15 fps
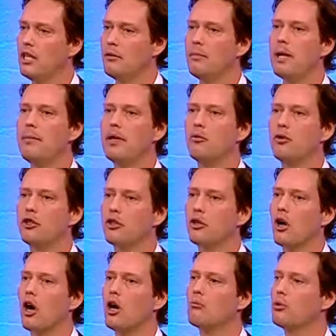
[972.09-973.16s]
Maybe when you're
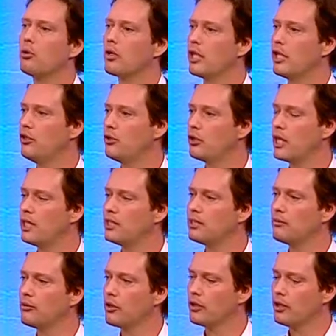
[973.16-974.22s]
onboarding a new
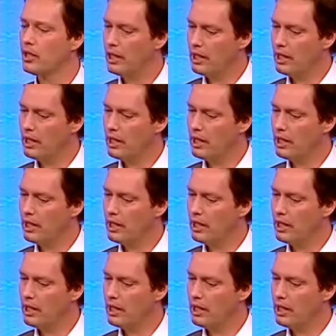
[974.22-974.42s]
customer,